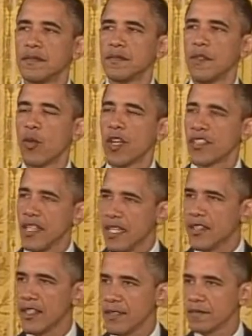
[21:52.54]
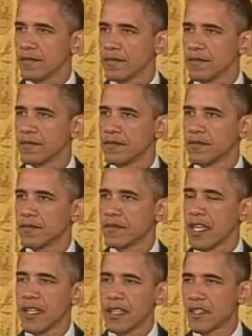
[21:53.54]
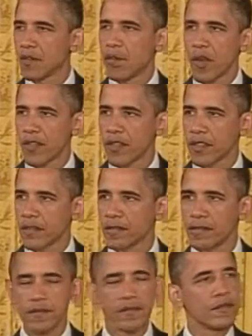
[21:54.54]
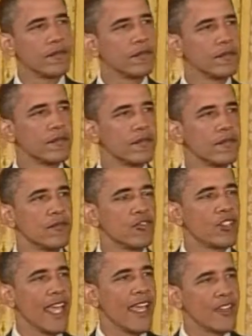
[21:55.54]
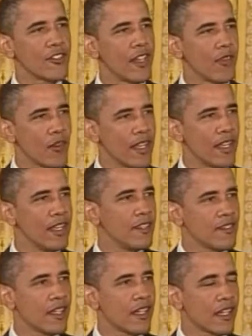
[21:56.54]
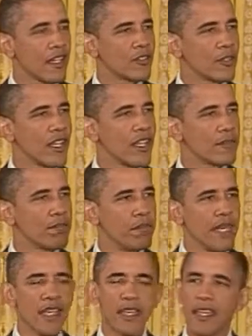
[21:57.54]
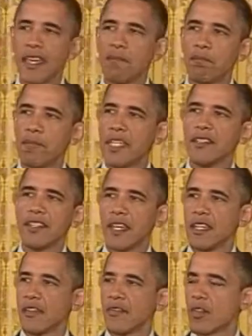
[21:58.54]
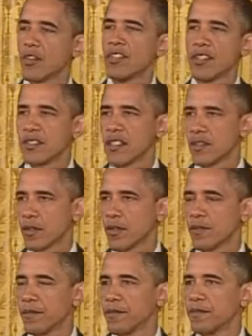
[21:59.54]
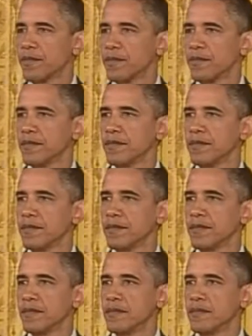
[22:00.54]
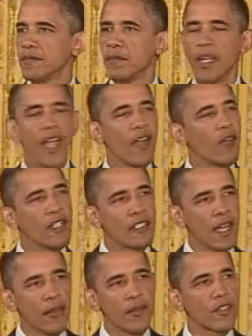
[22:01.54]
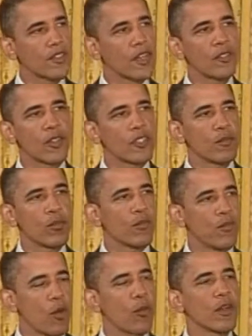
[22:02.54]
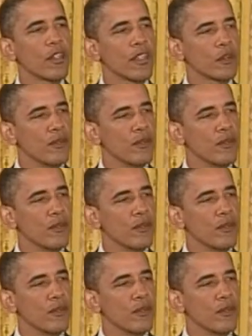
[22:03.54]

It wasn't easy, and it isn't perfect. Change never is in a country as big and busy and diverse as this one. But every time this country has moved forward, it's